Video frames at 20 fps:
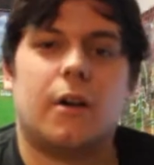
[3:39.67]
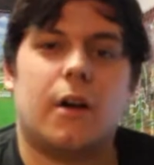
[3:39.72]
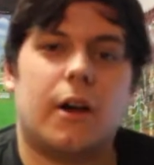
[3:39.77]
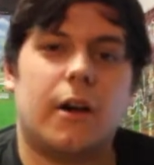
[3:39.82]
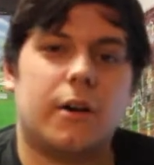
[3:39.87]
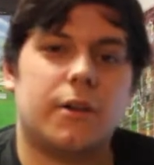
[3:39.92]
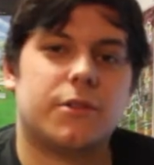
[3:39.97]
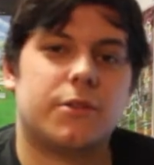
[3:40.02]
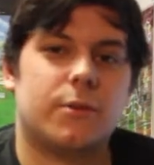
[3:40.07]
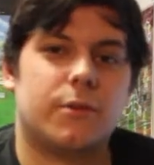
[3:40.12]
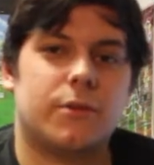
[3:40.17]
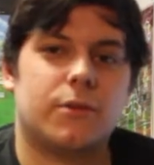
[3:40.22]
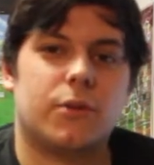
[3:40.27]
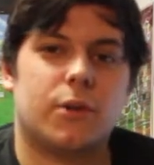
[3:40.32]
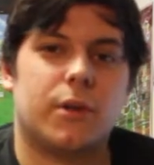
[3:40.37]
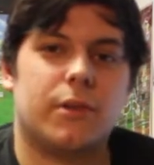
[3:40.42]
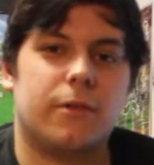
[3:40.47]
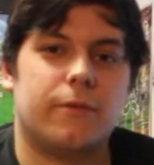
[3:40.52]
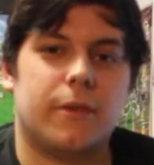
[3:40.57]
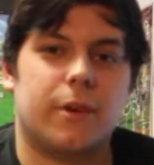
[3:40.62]
I also
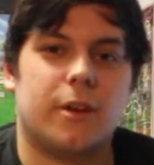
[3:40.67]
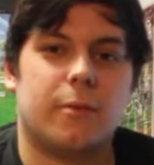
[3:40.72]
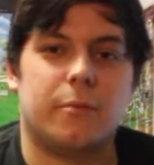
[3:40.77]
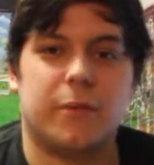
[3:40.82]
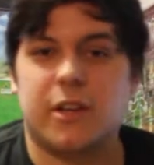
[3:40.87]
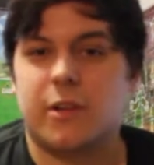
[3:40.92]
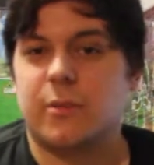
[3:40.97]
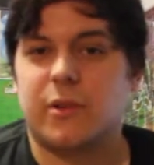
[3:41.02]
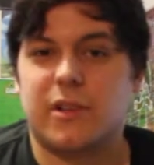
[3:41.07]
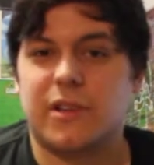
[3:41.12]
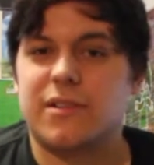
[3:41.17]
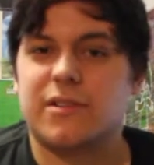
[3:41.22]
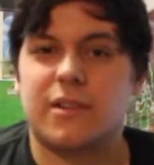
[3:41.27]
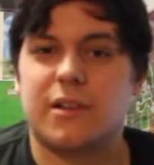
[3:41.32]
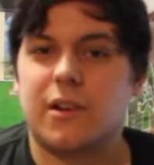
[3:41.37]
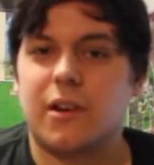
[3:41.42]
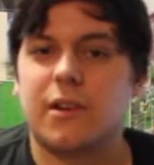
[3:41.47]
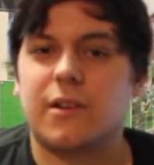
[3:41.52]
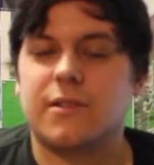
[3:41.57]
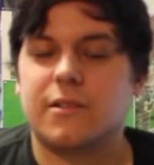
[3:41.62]
enjoyed the very
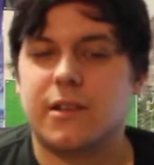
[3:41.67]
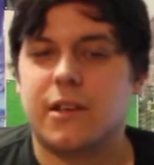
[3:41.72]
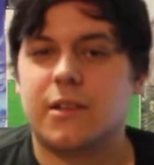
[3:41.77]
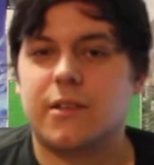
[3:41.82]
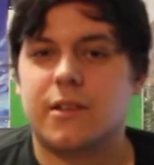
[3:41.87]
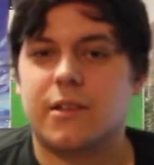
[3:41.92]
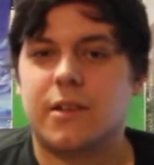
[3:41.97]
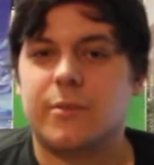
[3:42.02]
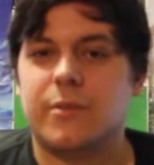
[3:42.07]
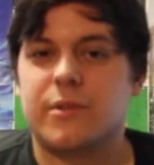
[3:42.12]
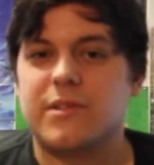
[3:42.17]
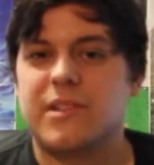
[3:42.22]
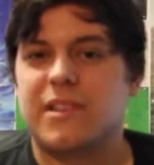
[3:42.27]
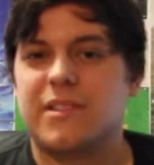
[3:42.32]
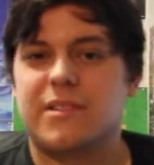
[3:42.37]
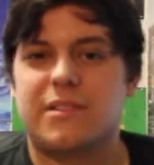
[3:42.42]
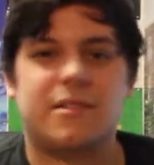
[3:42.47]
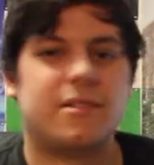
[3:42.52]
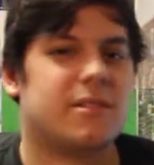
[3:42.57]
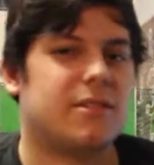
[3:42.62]
minimalistic art style that they
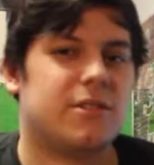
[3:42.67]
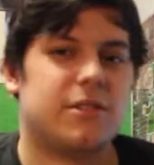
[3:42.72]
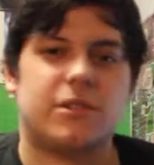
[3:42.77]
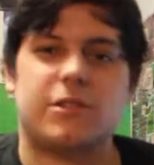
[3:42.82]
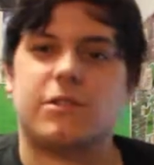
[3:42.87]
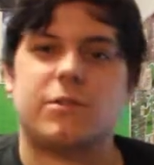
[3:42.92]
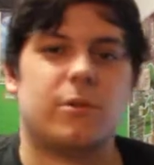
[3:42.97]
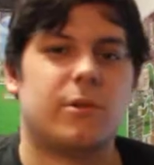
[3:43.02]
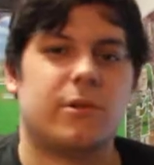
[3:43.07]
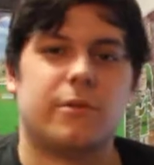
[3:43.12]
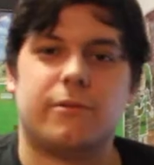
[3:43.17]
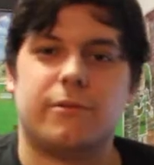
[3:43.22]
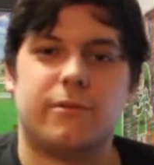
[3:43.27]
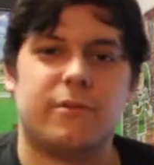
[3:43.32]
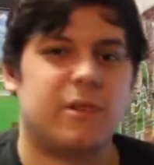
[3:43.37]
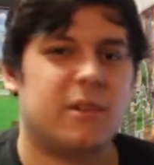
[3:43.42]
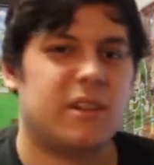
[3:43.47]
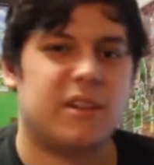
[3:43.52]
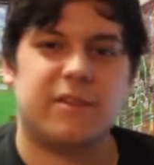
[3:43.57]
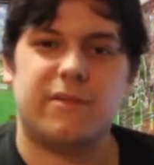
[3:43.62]
presented. It just sort of
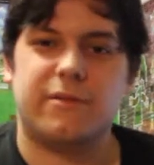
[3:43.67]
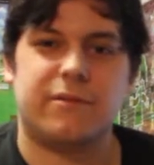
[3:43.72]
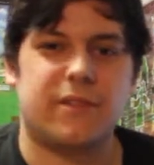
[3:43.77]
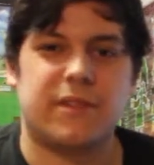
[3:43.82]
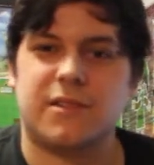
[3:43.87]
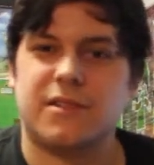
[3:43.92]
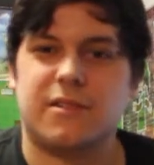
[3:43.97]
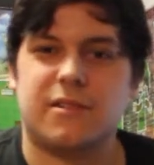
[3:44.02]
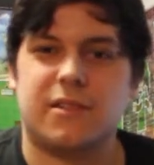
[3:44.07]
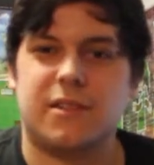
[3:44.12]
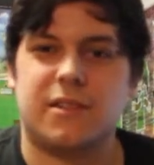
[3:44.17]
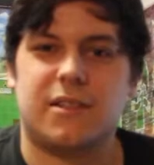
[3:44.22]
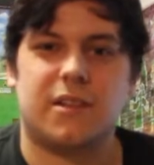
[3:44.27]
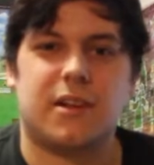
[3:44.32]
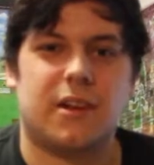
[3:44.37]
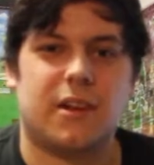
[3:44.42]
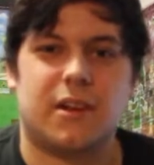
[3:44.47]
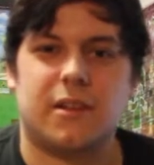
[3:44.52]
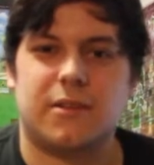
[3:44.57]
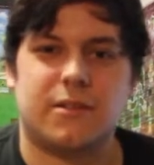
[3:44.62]
fits
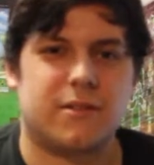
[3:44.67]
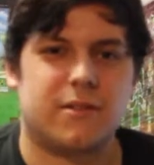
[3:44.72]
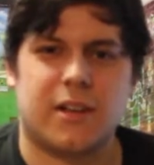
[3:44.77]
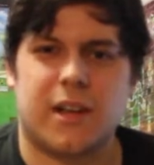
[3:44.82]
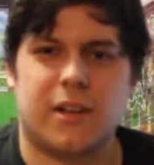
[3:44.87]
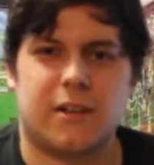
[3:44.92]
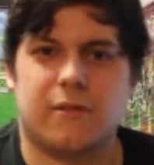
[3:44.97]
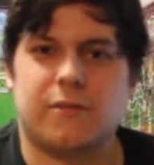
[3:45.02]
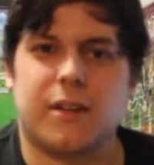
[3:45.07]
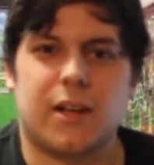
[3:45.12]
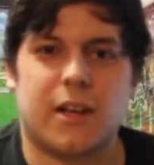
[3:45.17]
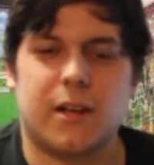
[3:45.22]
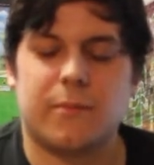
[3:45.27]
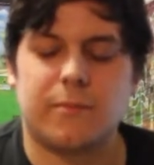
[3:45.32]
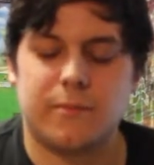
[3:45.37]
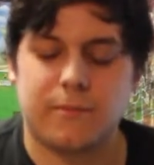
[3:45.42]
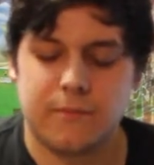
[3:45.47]
the style of game.